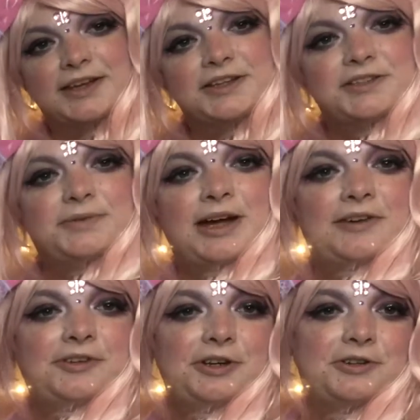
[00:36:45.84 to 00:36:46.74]
So
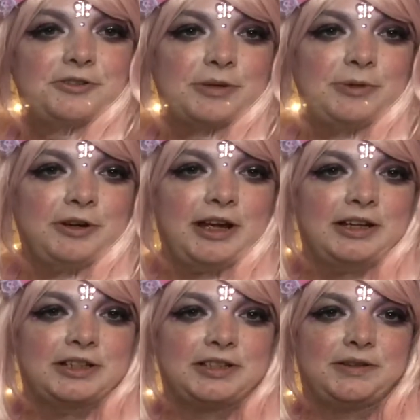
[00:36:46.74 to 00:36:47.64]
after you trim your
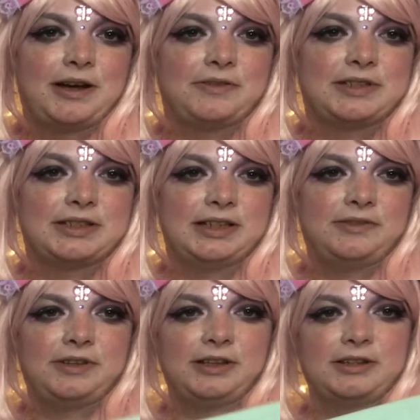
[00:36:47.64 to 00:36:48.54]
edges, you have a
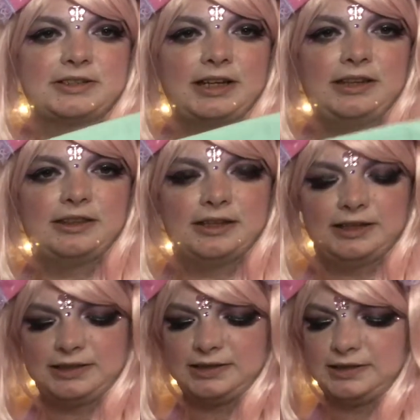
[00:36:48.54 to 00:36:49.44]
sleeve that looks like
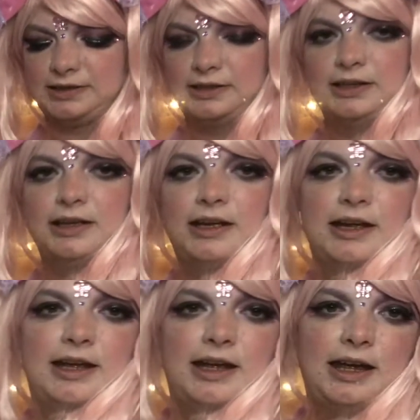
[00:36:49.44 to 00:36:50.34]
this,
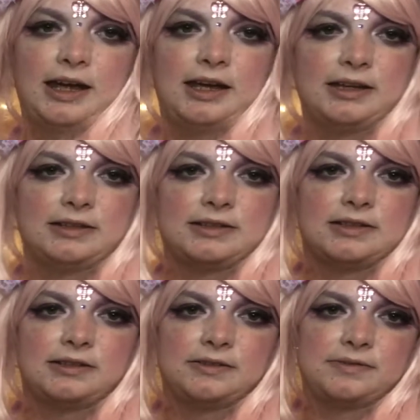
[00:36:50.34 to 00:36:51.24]
and
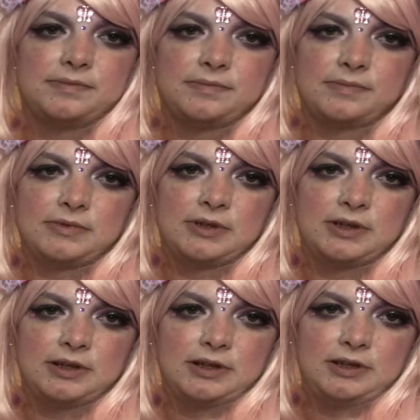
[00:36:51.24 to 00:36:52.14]

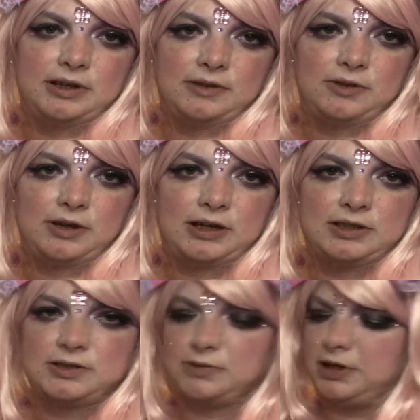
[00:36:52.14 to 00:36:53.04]
you have your
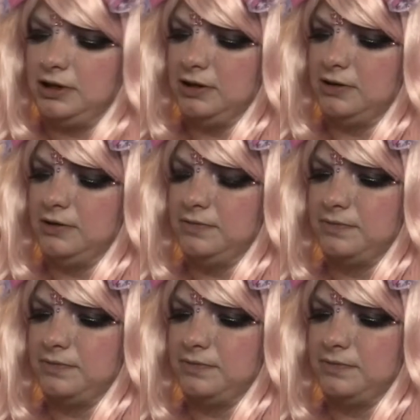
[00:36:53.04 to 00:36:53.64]
edges right here.